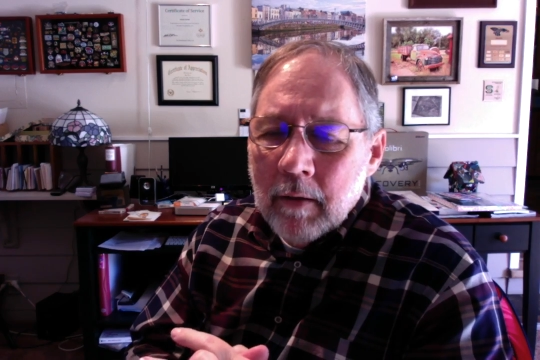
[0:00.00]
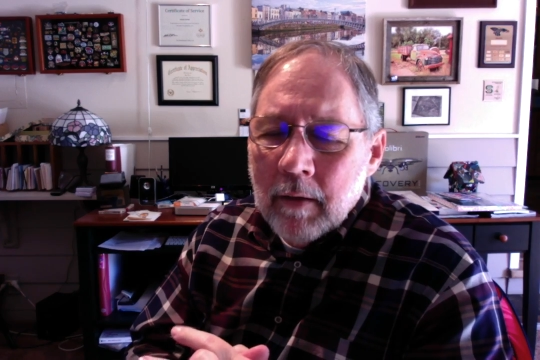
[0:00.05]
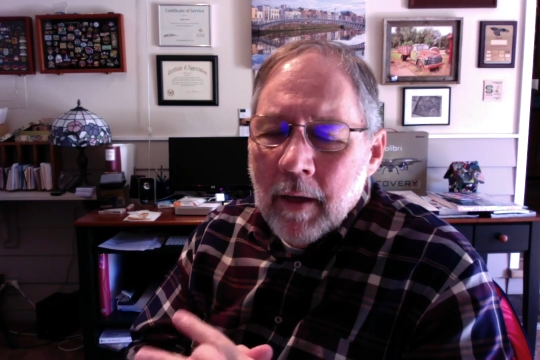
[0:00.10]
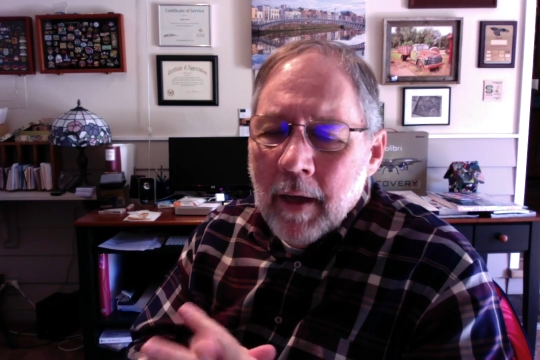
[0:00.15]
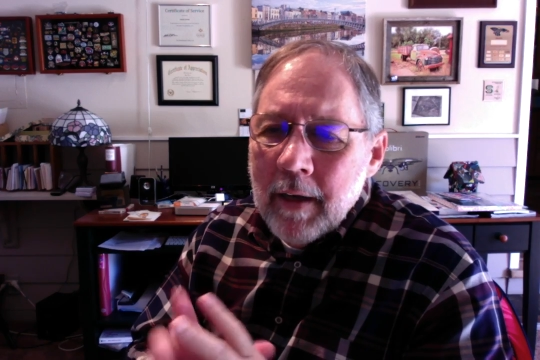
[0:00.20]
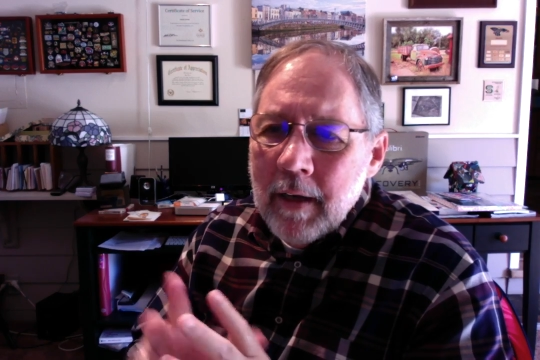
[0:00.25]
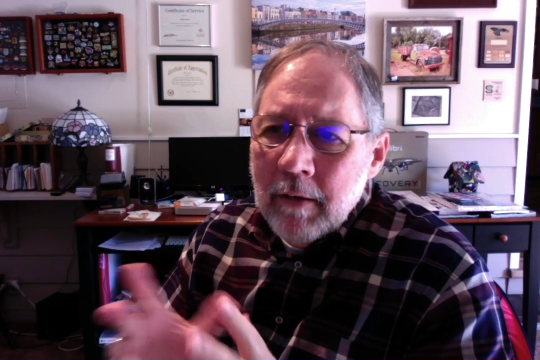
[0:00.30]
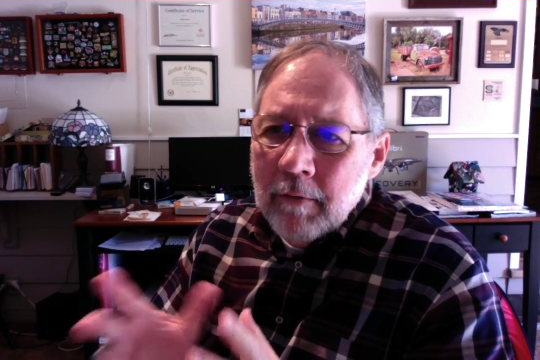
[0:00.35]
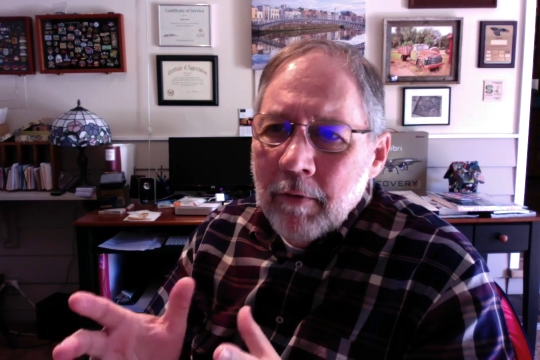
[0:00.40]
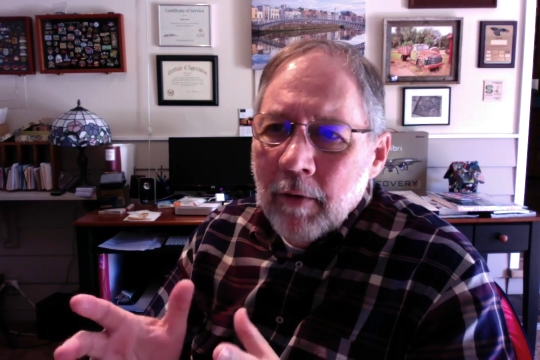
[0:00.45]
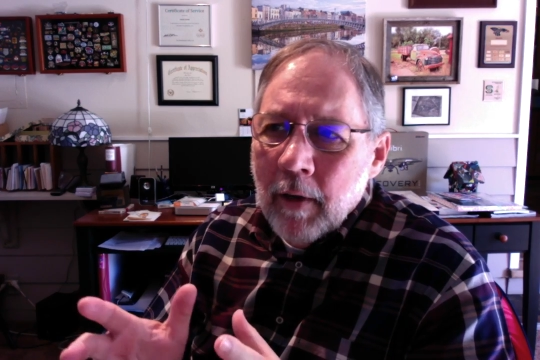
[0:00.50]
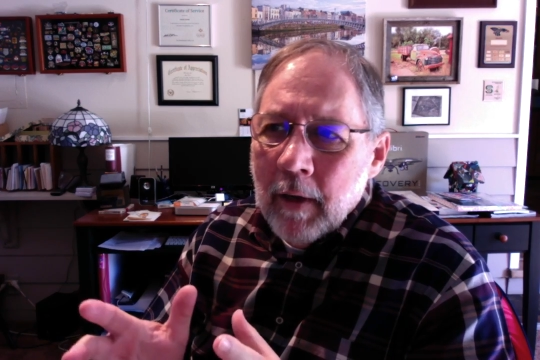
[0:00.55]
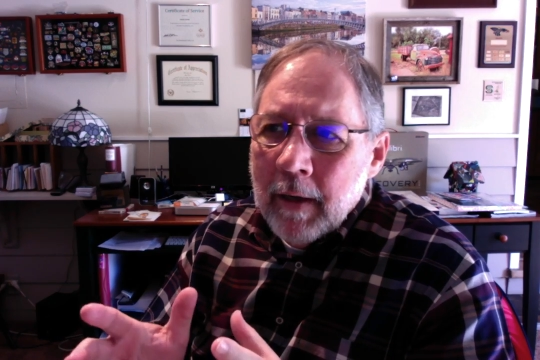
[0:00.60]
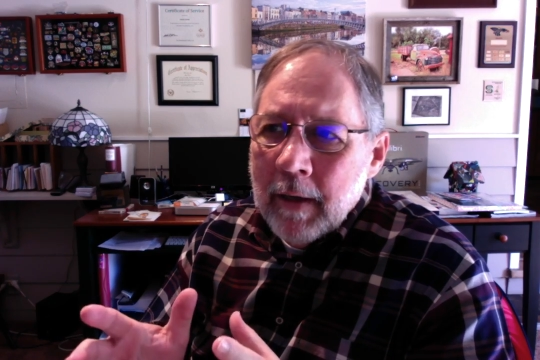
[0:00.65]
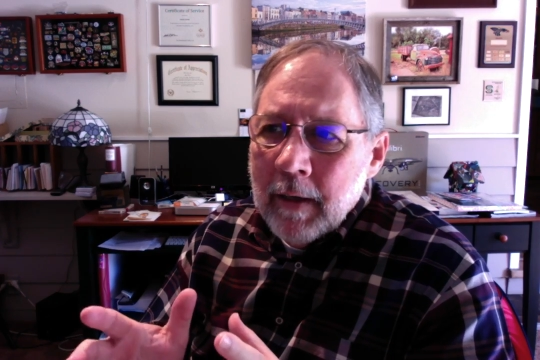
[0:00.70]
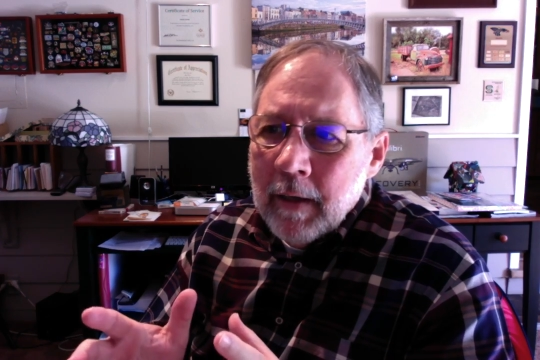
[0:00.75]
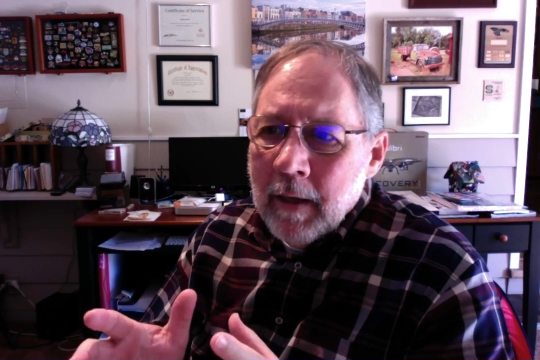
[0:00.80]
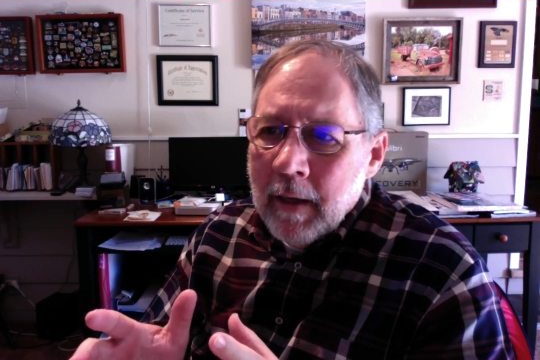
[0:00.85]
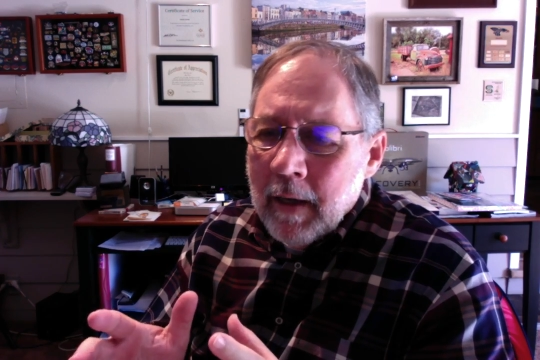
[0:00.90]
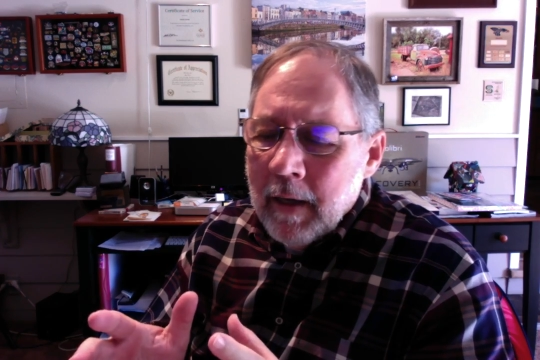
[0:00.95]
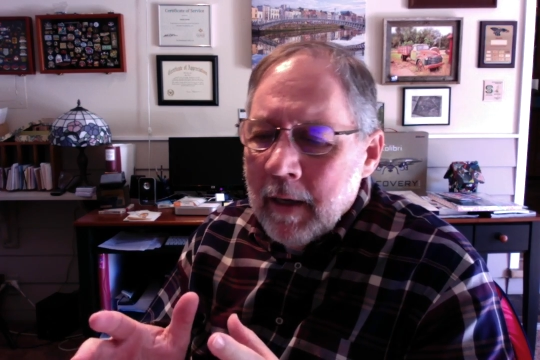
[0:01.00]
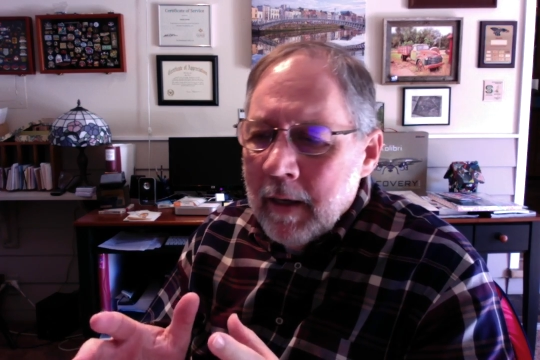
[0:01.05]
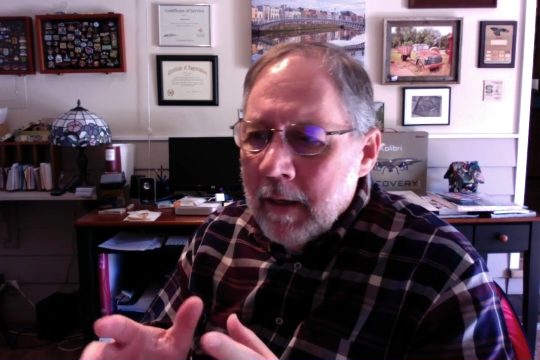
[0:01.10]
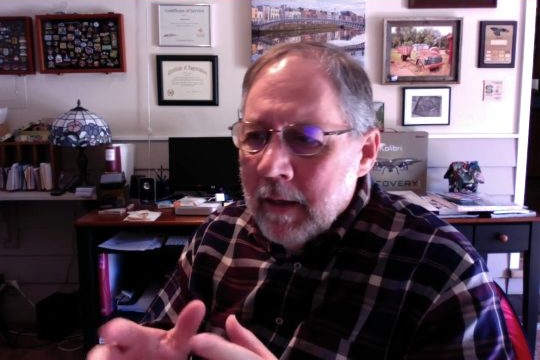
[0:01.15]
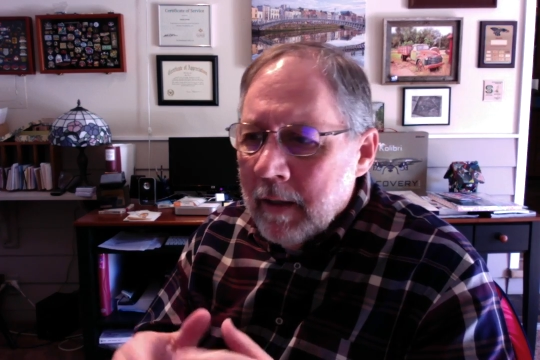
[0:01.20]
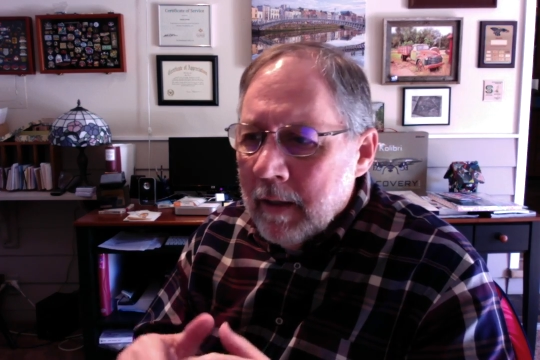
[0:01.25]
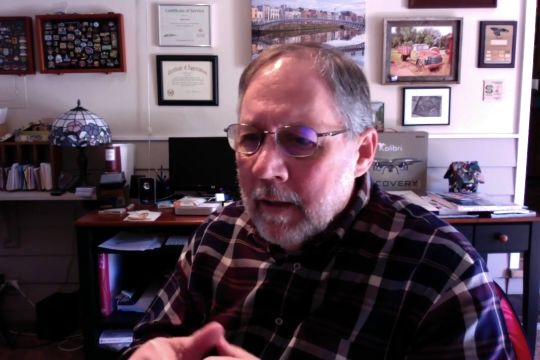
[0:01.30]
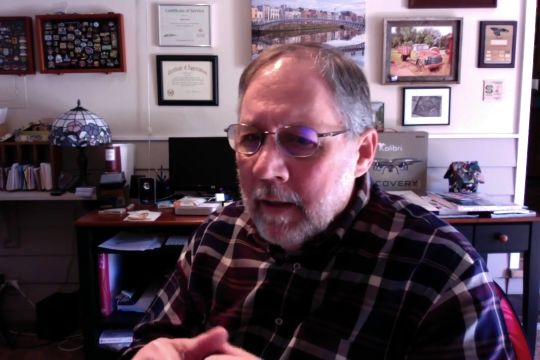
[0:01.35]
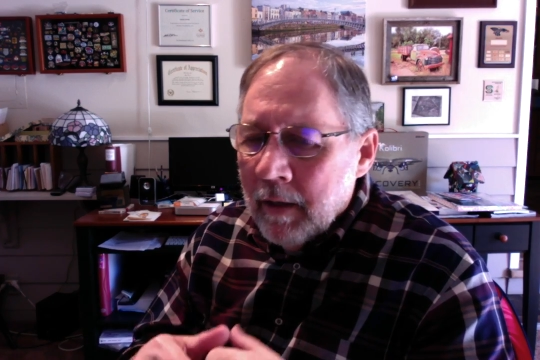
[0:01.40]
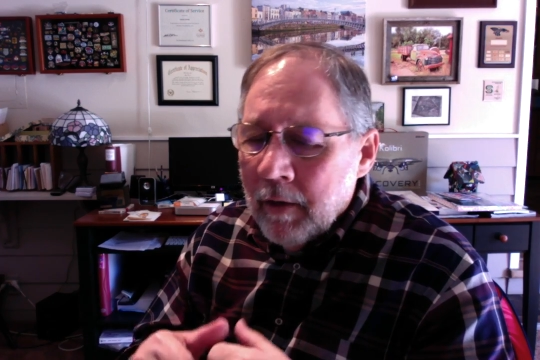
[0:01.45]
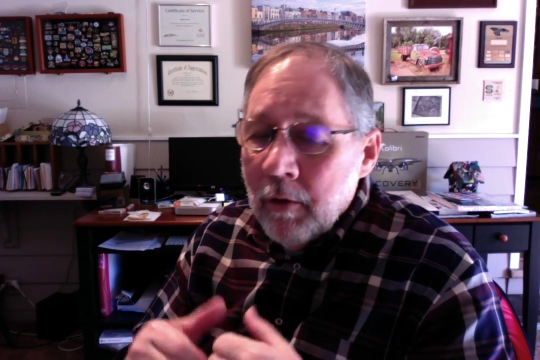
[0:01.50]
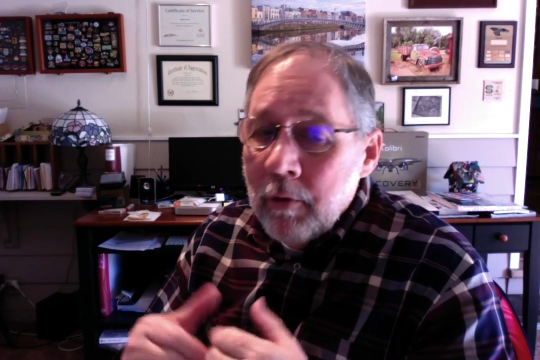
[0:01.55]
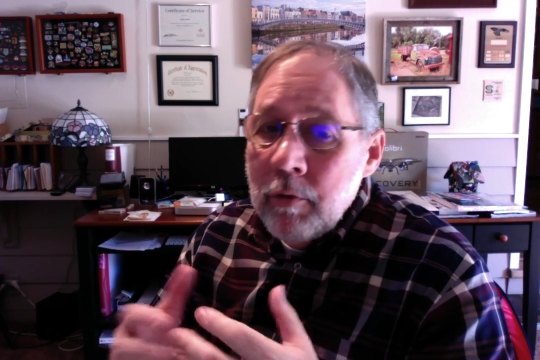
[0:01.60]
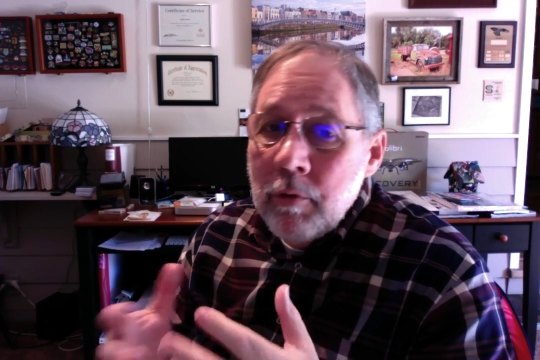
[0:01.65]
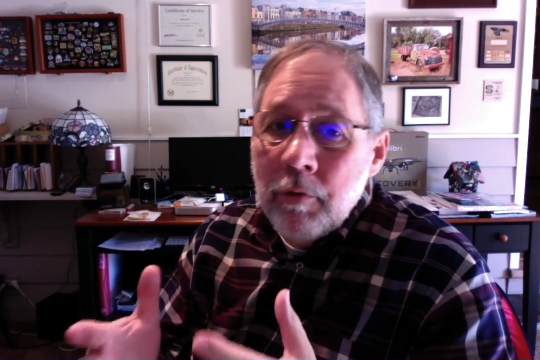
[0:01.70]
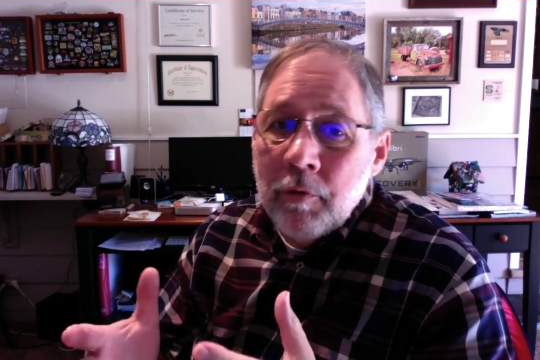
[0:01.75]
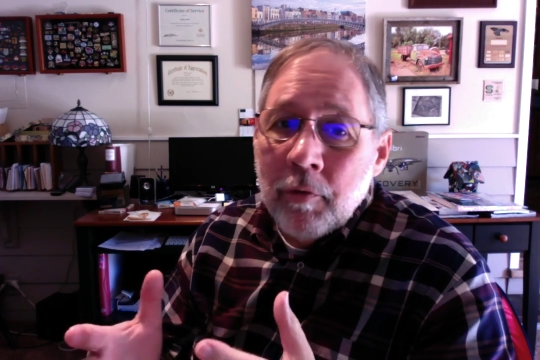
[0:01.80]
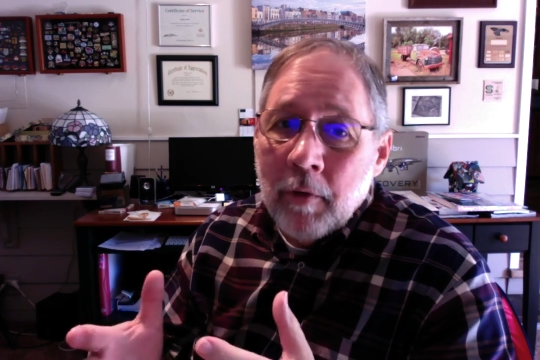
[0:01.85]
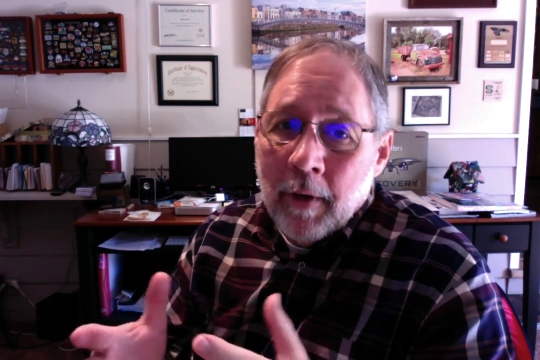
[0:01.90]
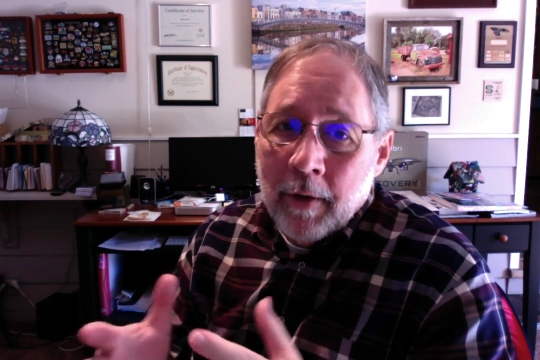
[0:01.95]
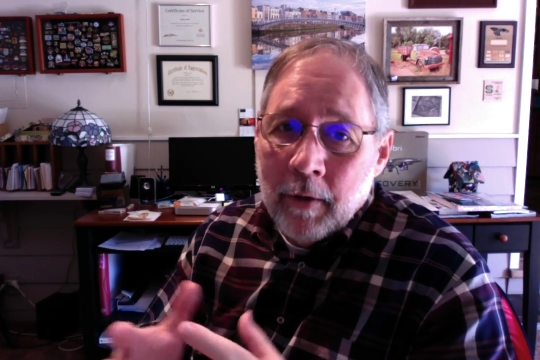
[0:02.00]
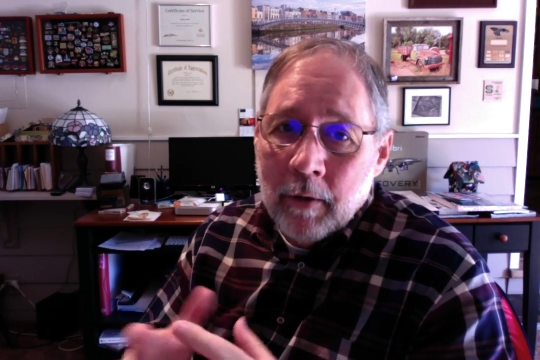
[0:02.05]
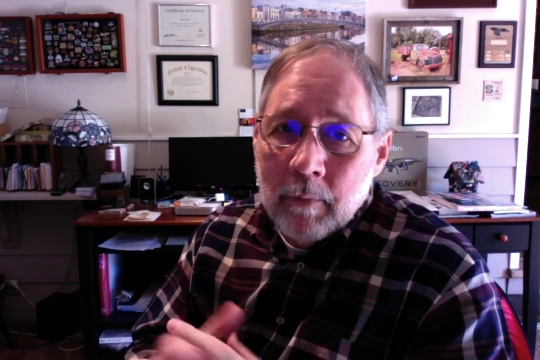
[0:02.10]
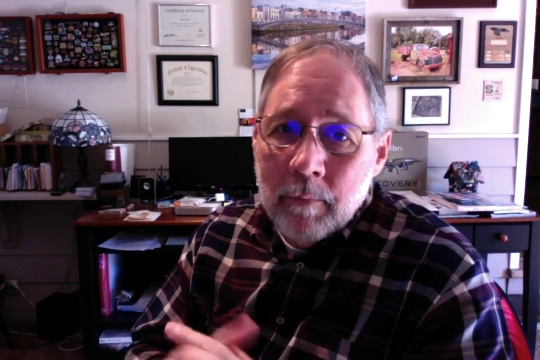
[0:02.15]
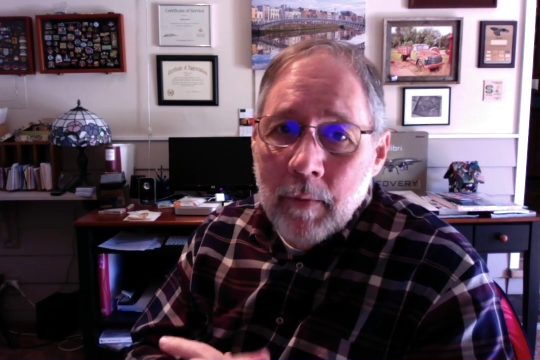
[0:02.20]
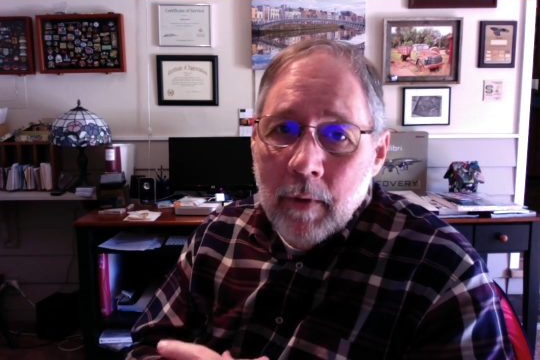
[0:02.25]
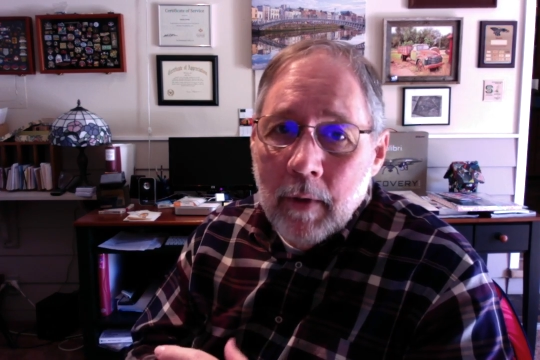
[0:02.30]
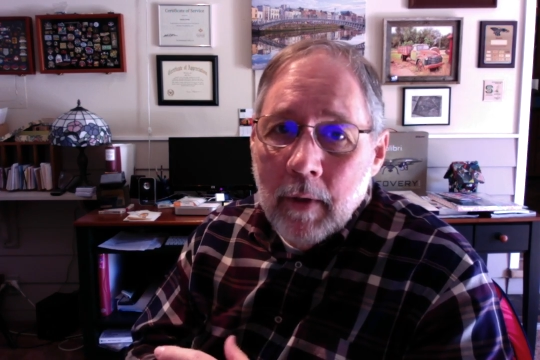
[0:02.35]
kind of like a newsletter,